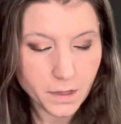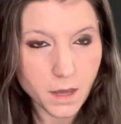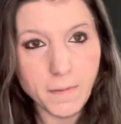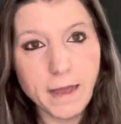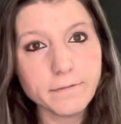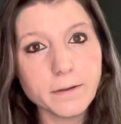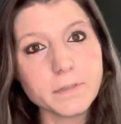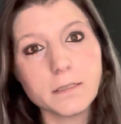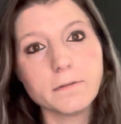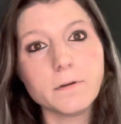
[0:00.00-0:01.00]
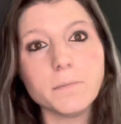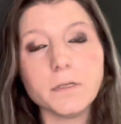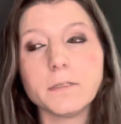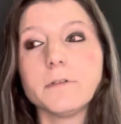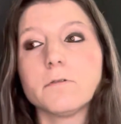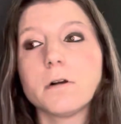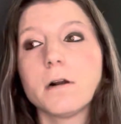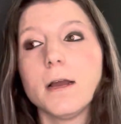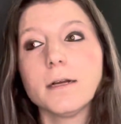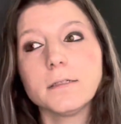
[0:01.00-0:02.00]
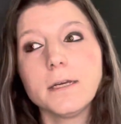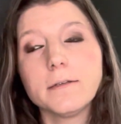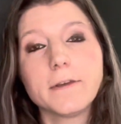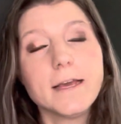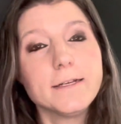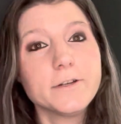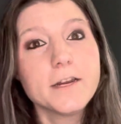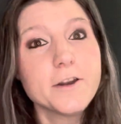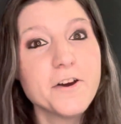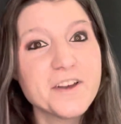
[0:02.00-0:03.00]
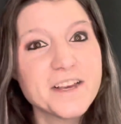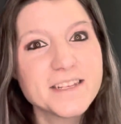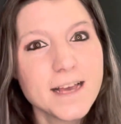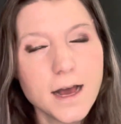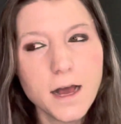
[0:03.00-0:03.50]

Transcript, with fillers: Um, I have obsessive compulsive disorder, actually, in case you didn't notice.